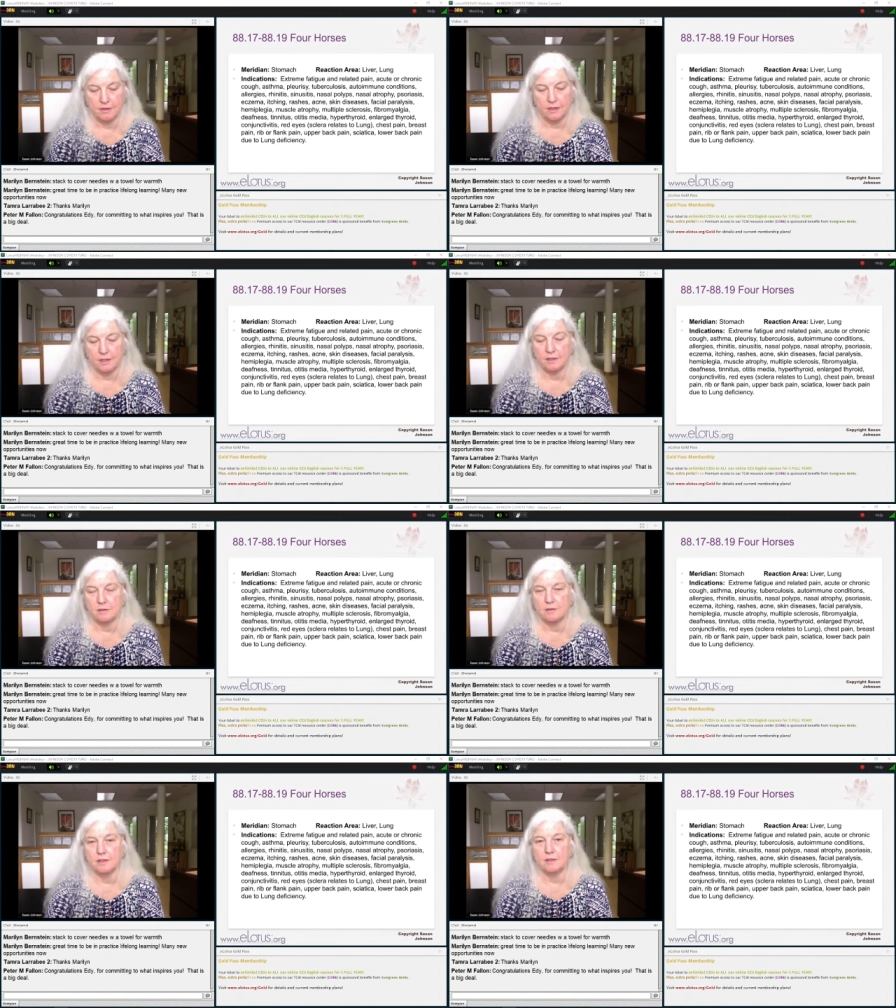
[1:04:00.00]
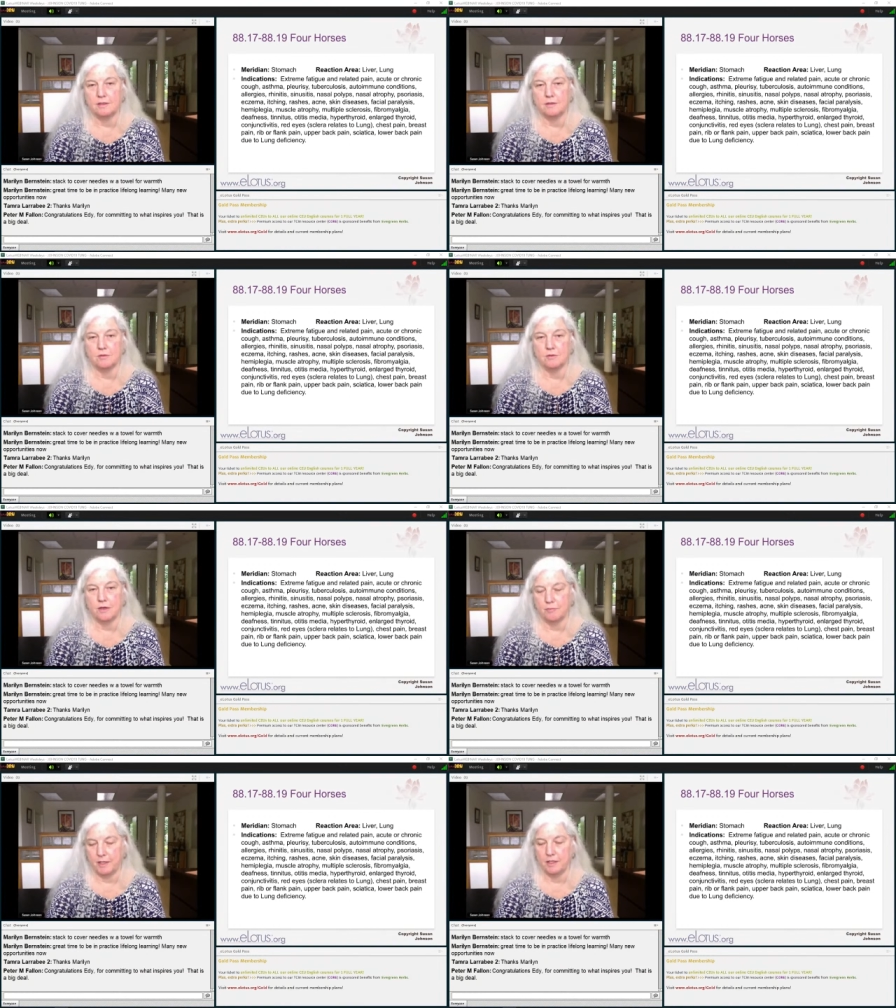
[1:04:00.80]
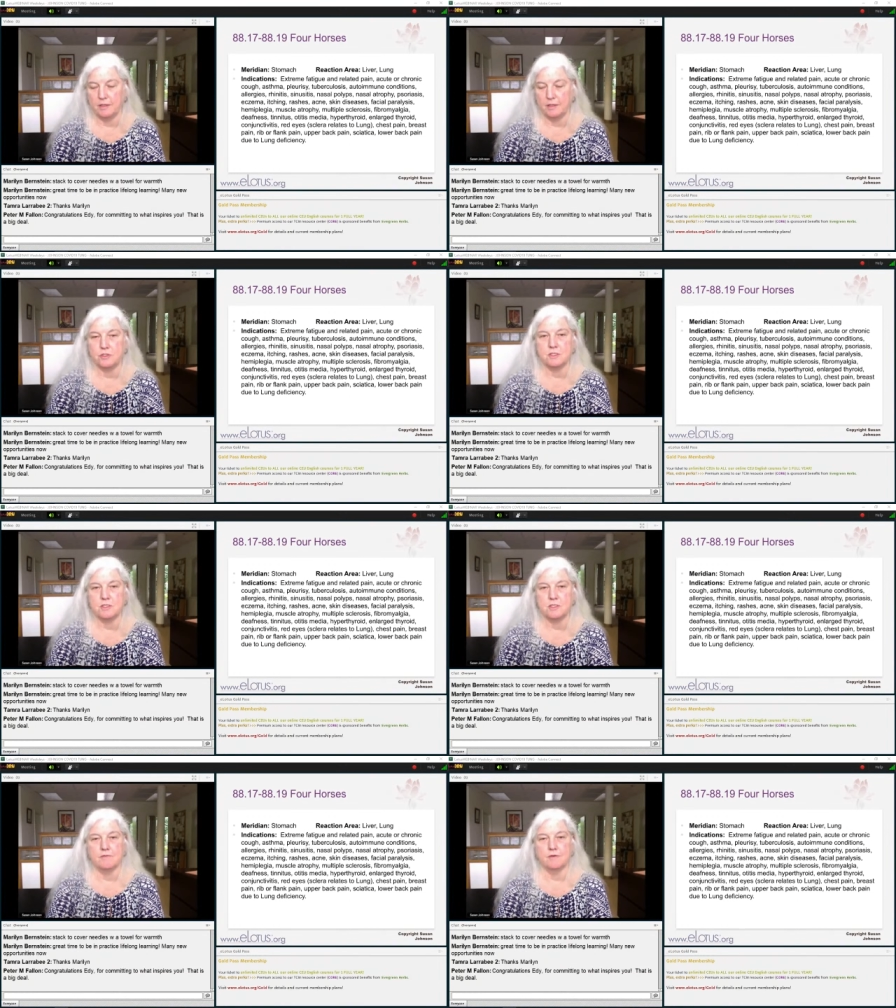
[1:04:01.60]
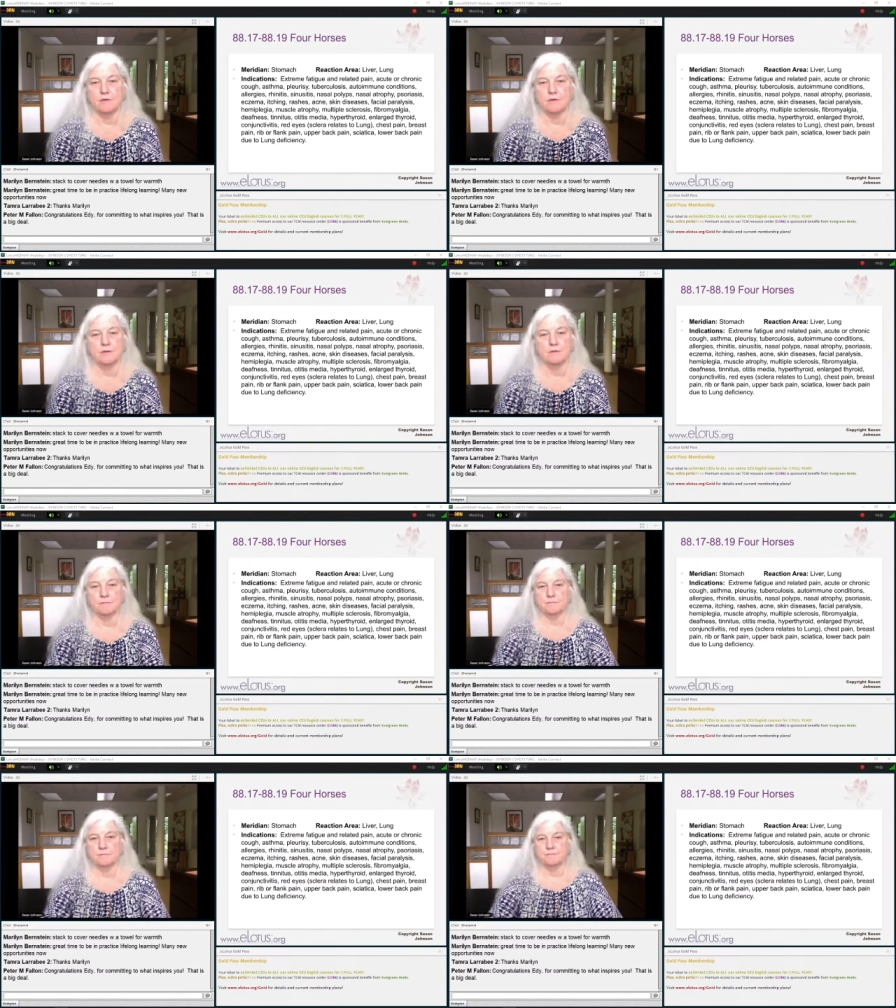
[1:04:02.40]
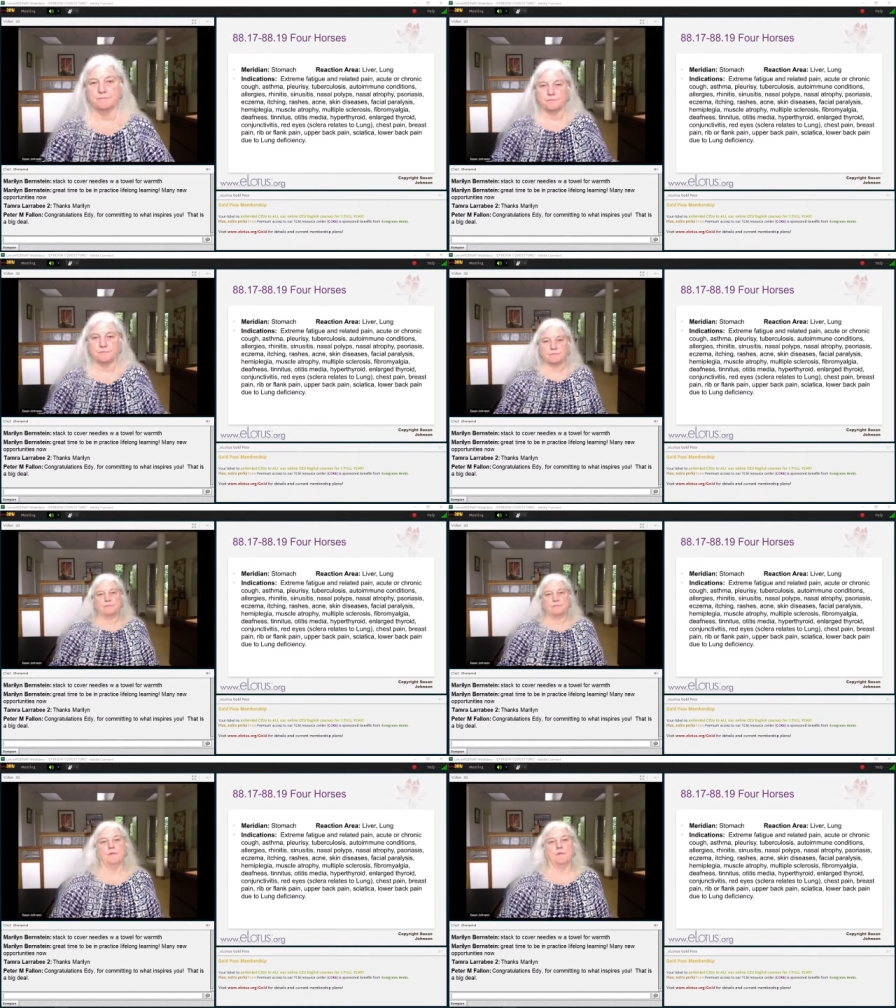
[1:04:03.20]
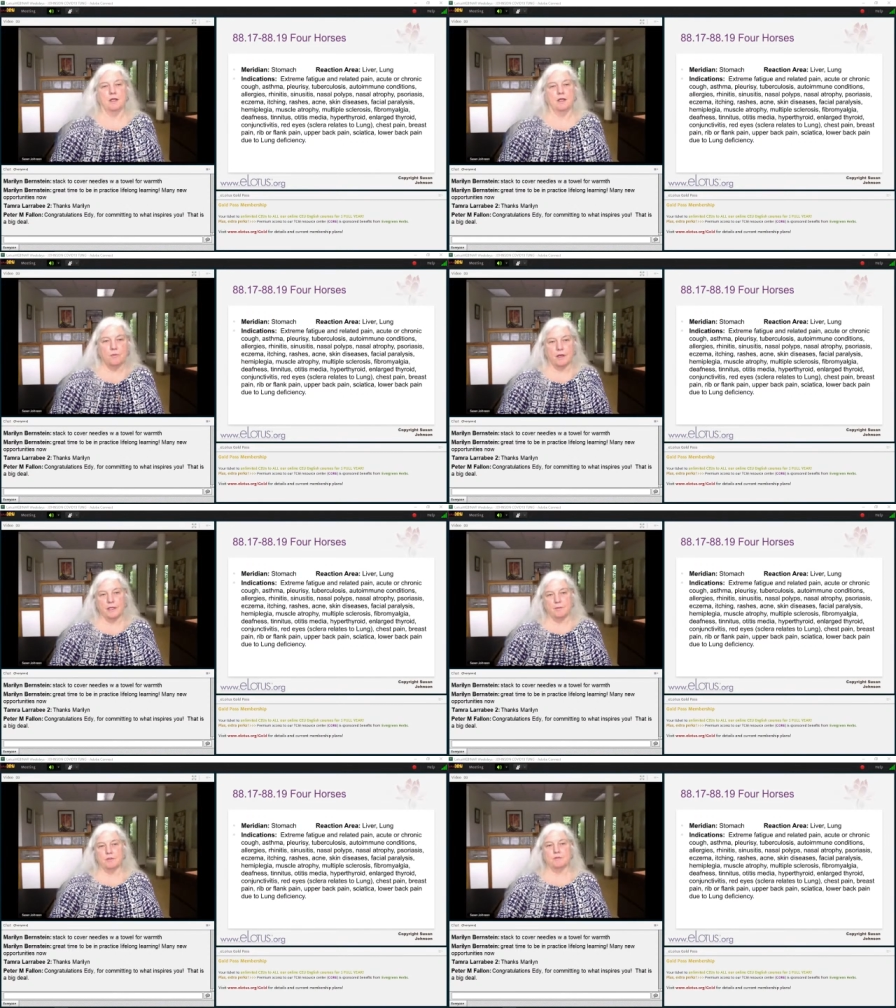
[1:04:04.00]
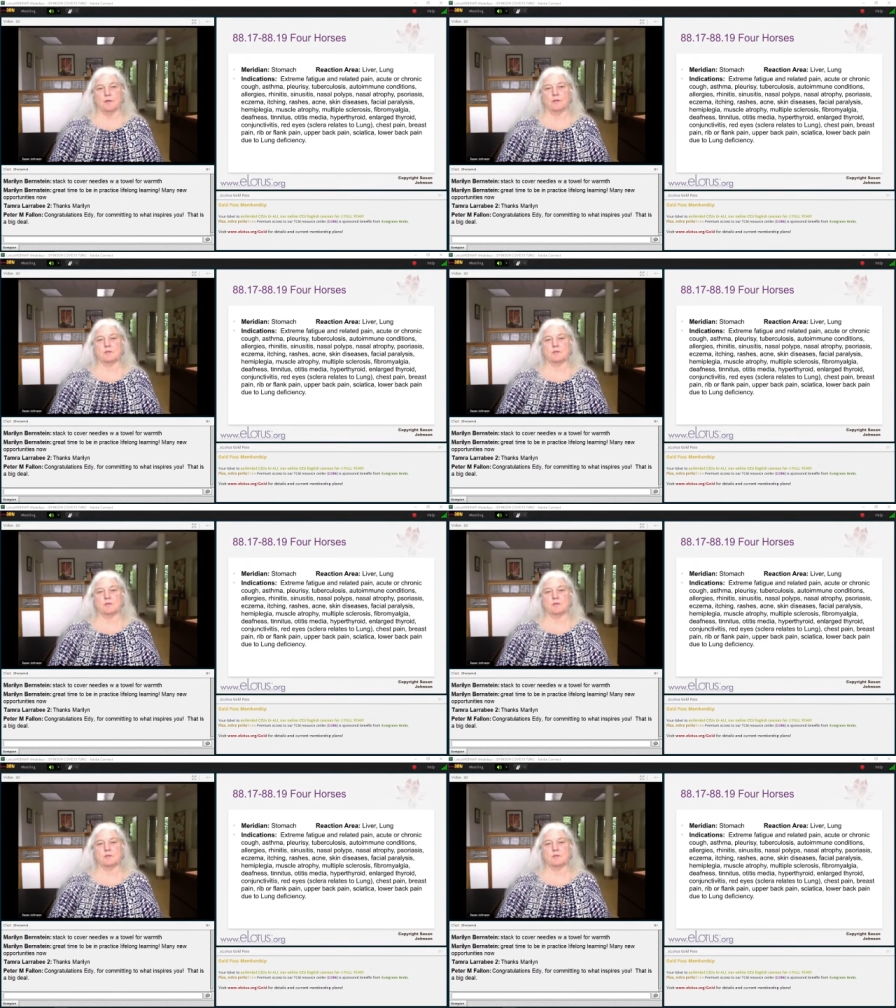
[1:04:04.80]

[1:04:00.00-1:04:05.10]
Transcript: thought I did turned off my energy saver. I don't know why I keep losing my